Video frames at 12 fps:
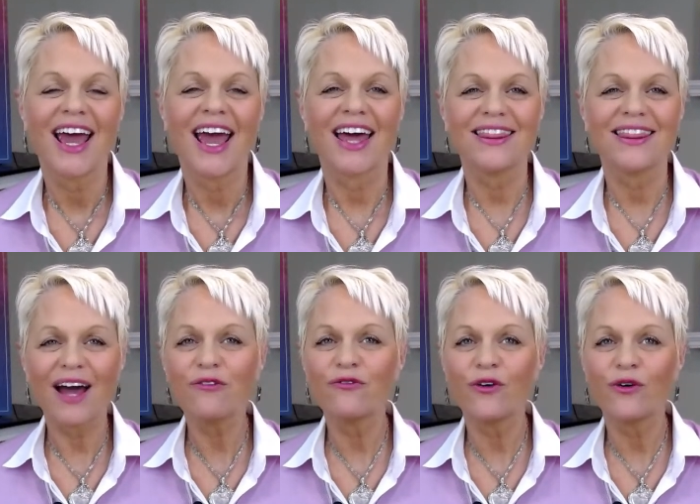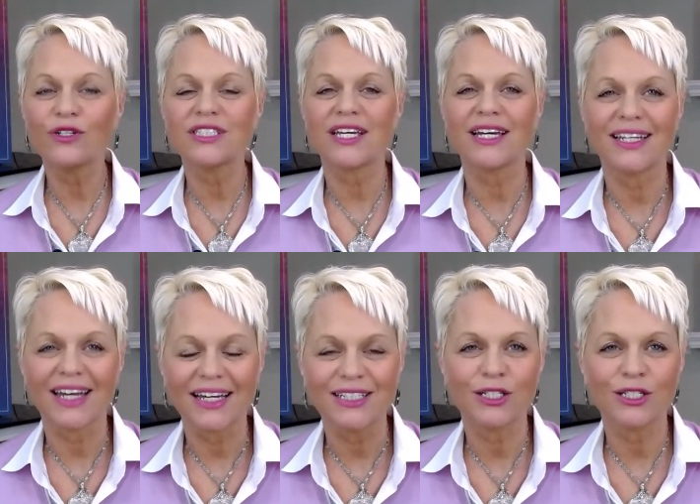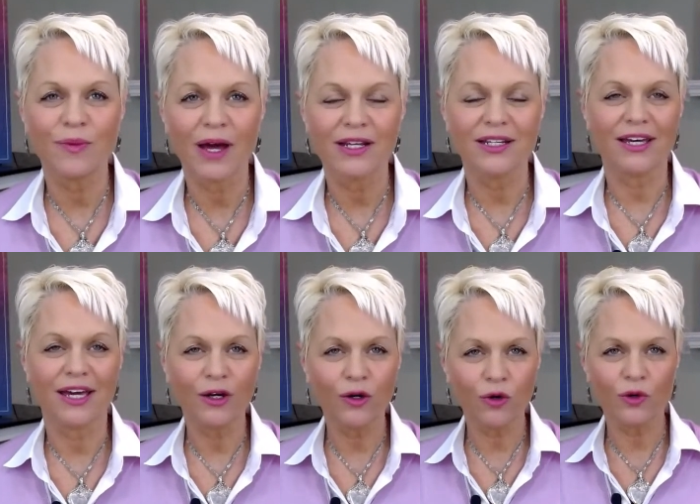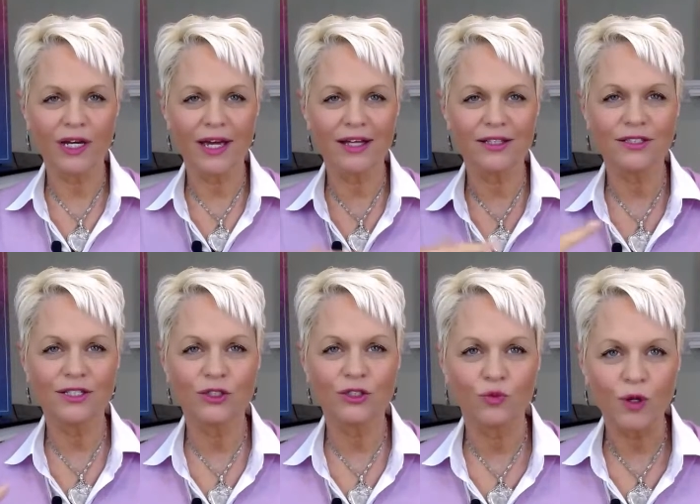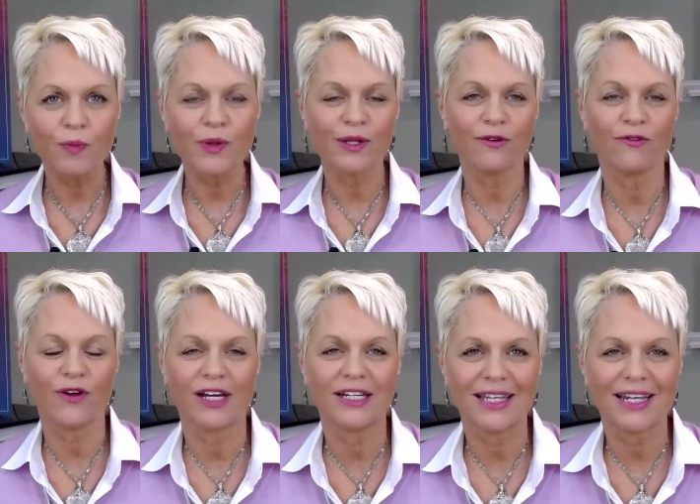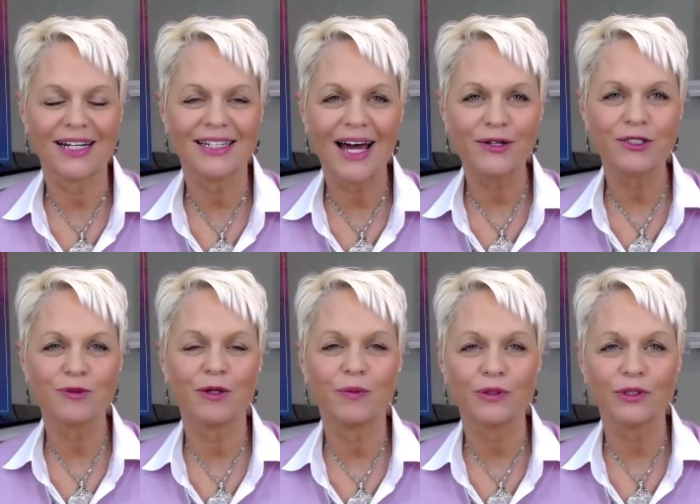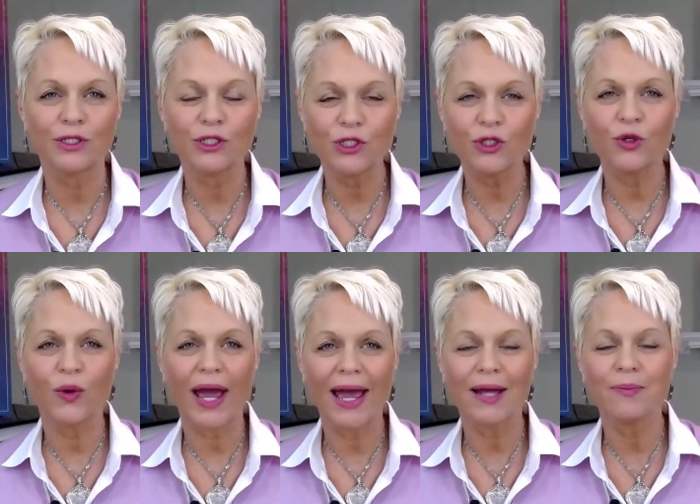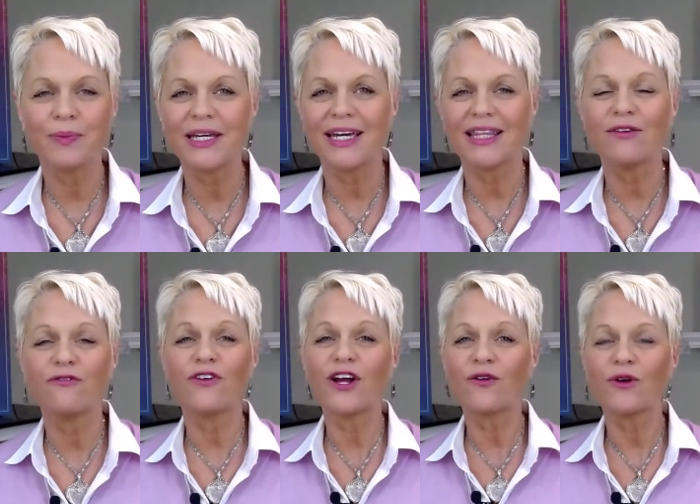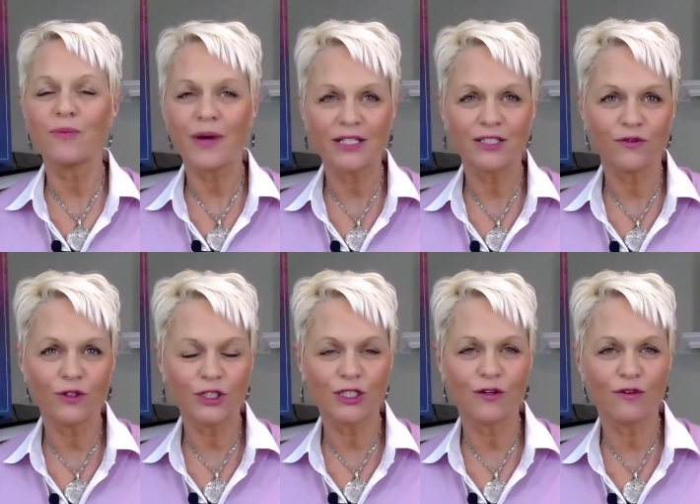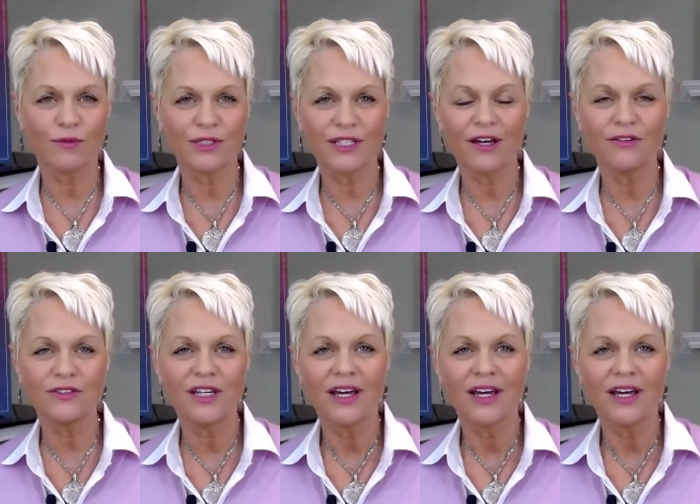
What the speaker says: And that, folks, ignites humanity. It creates this ripple effect that allows people to do and be in the very best version of themselves.